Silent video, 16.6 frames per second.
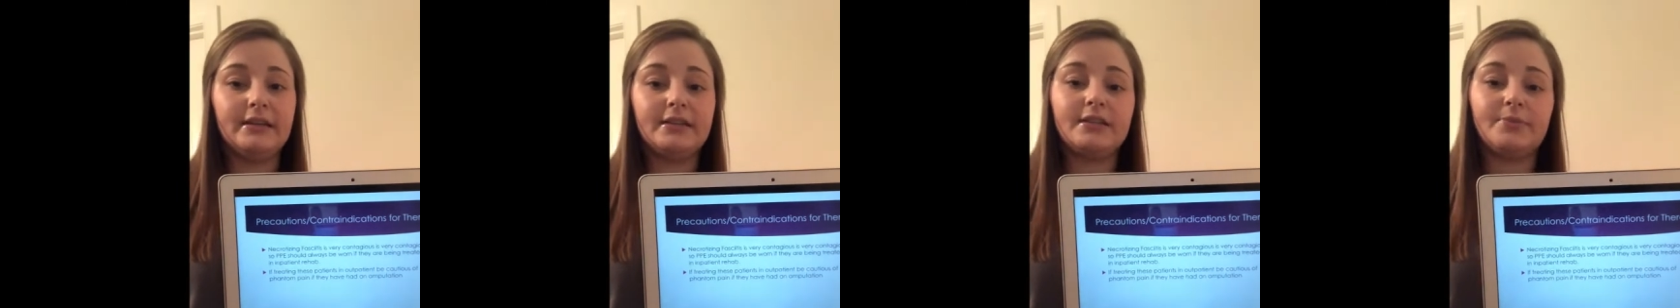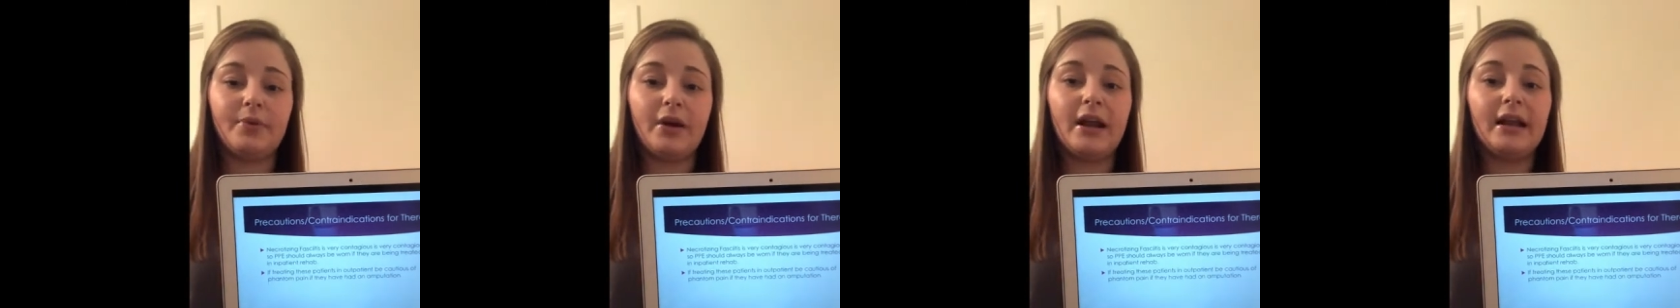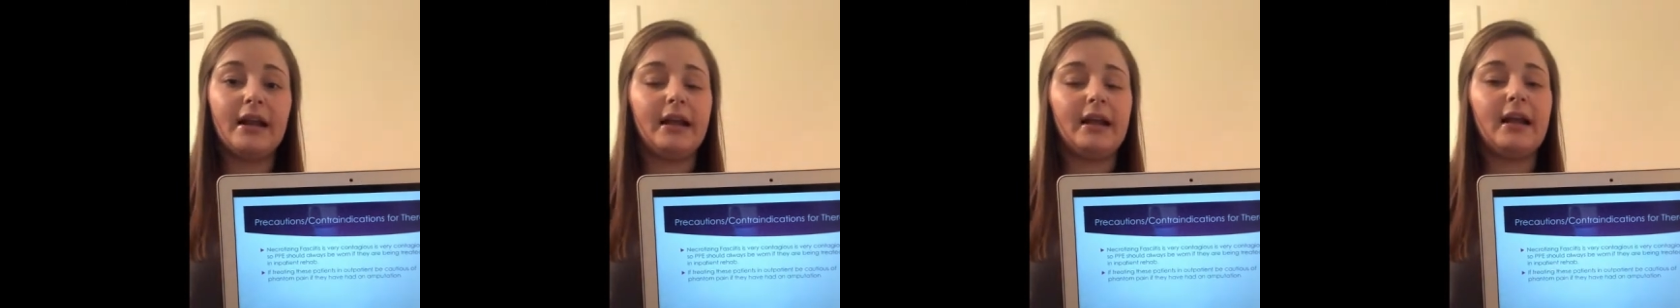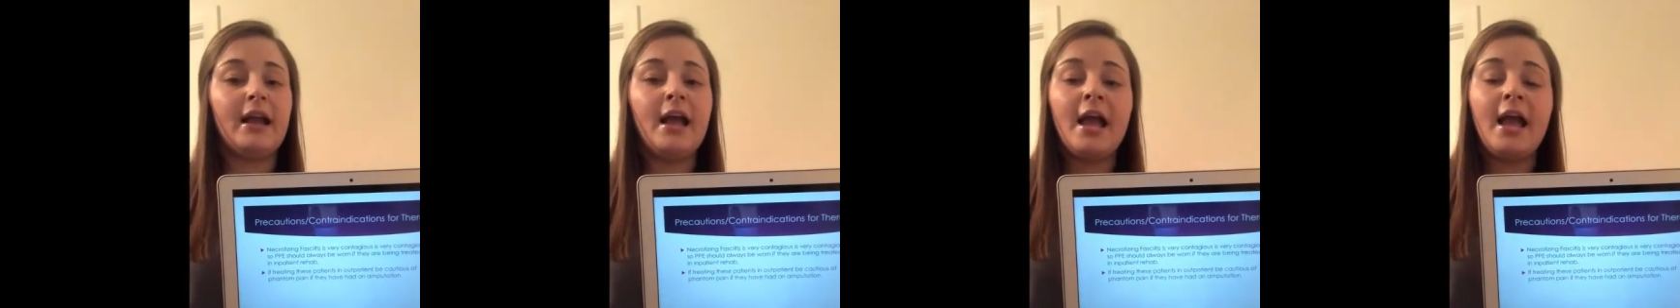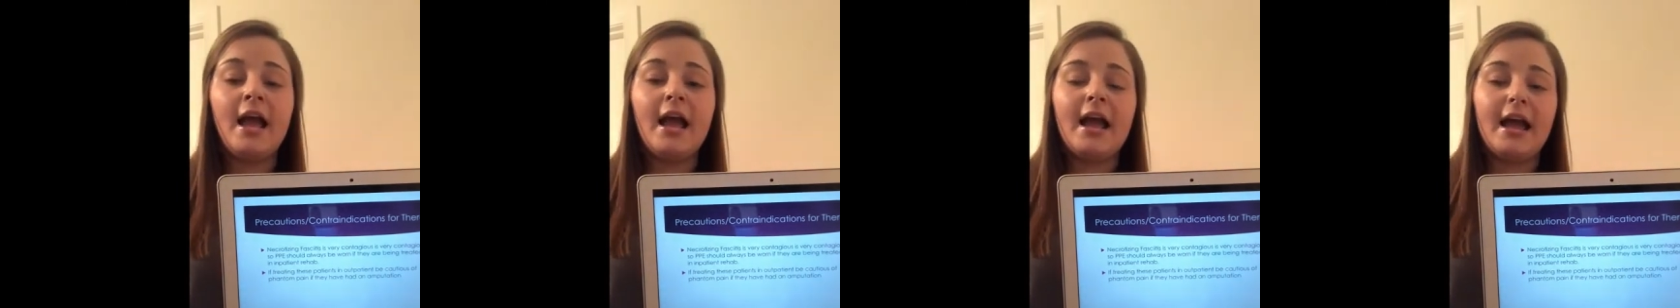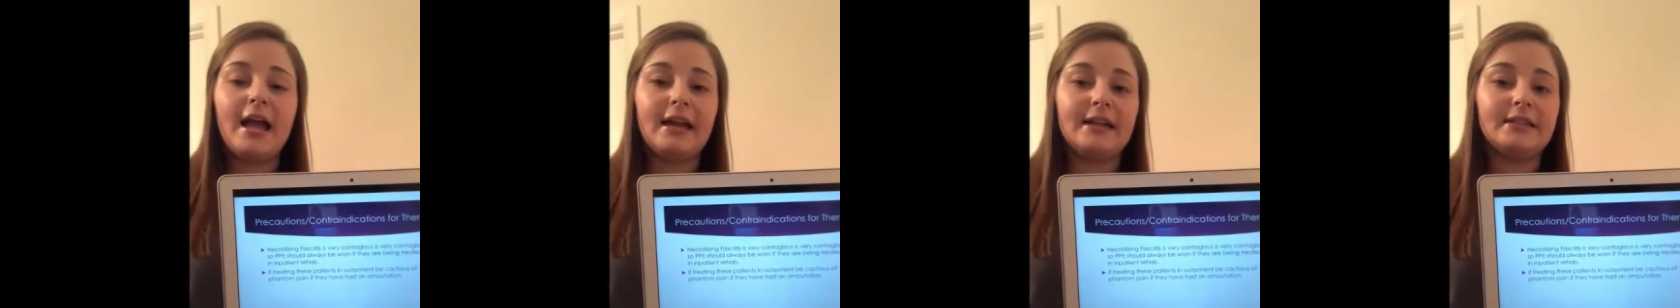spreading,
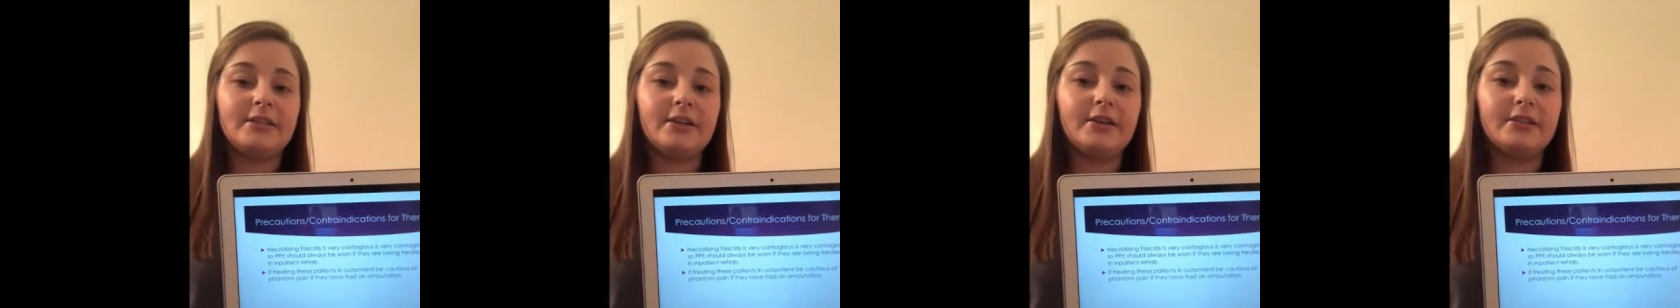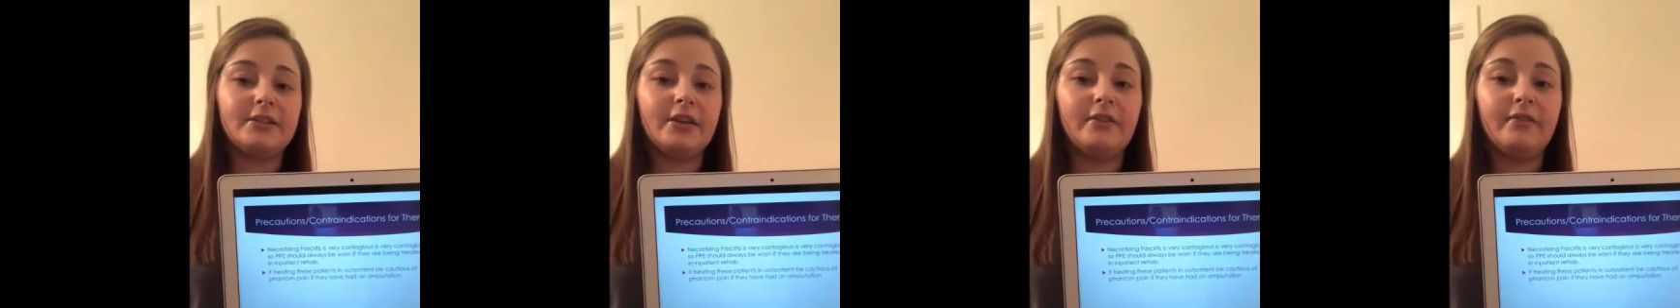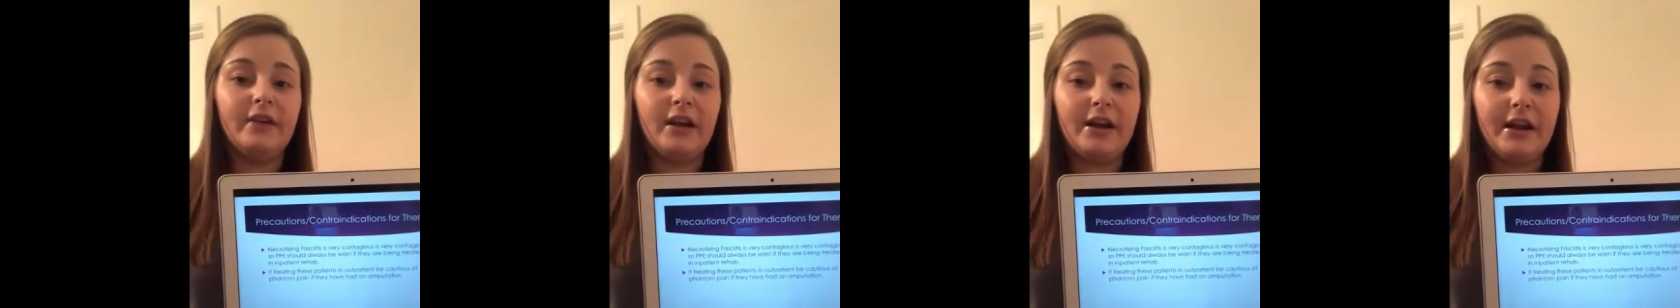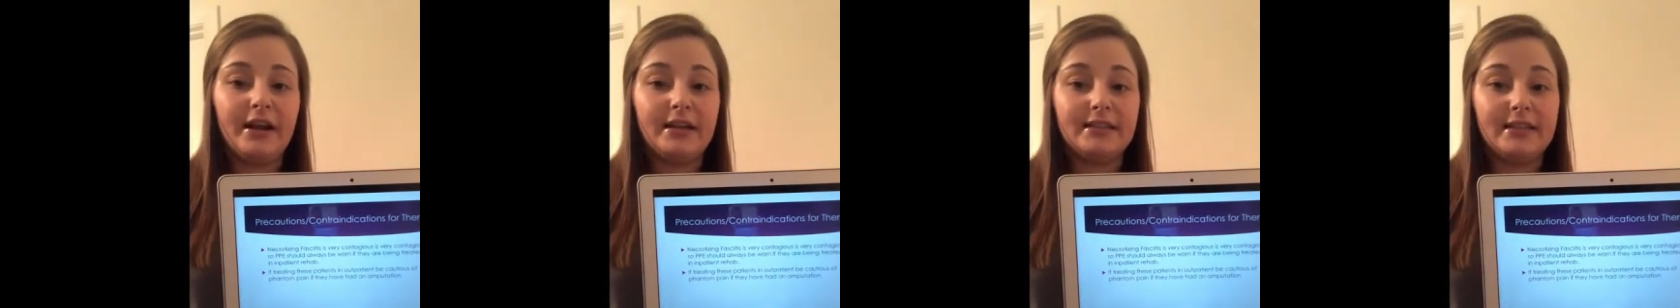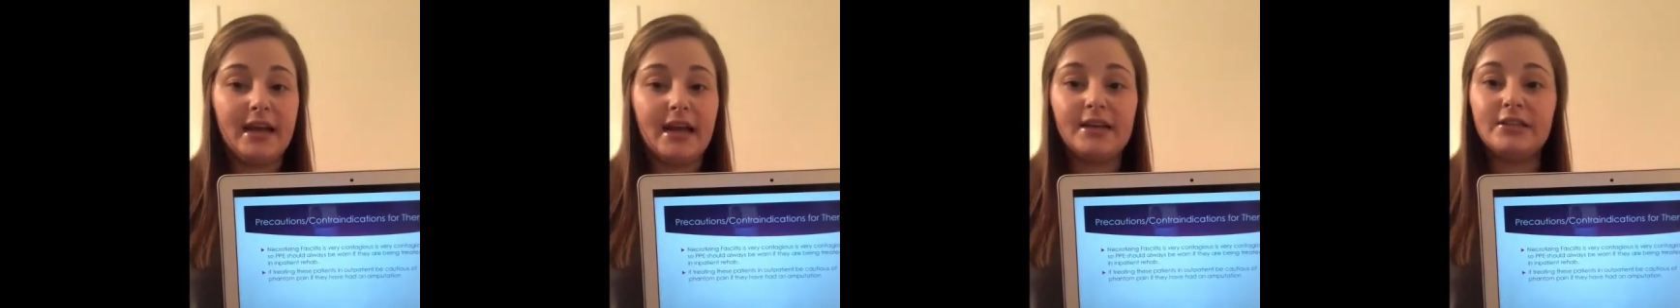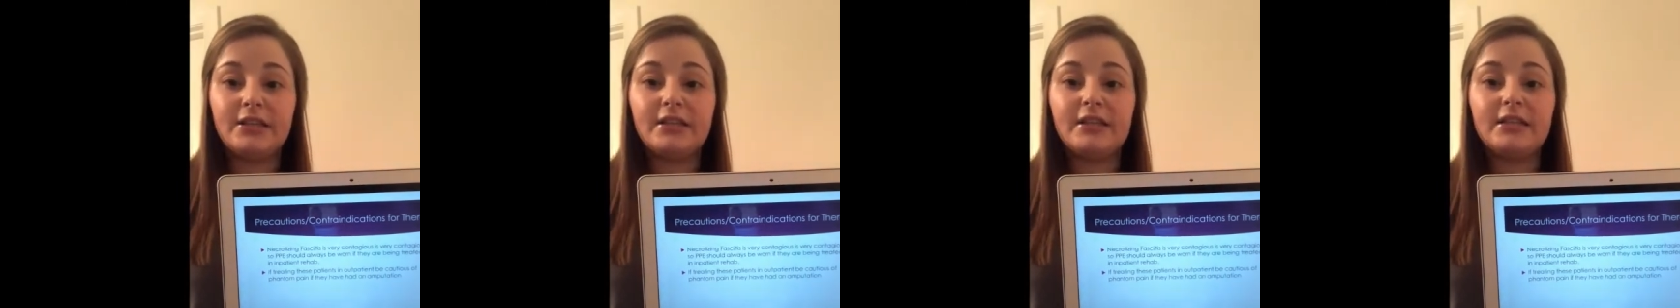and it's also very contagious.